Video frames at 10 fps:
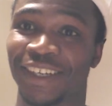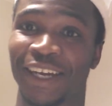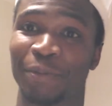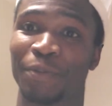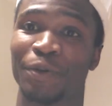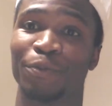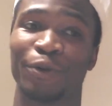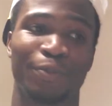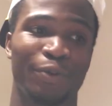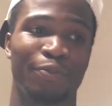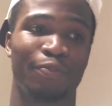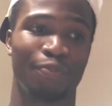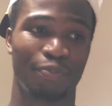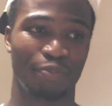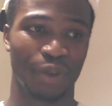I'm gonna be more
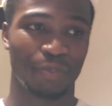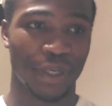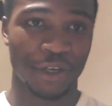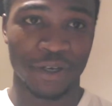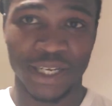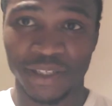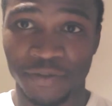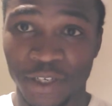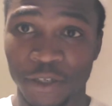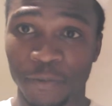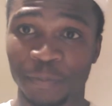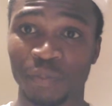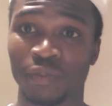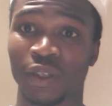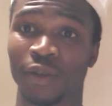prepared next video.
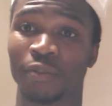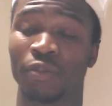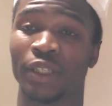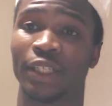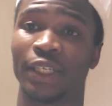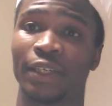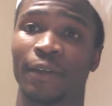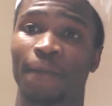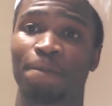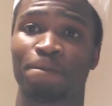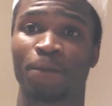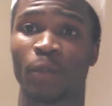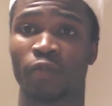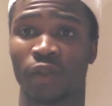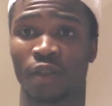But yeah,
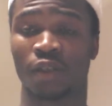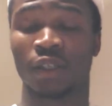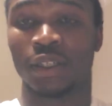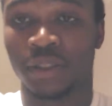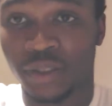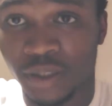a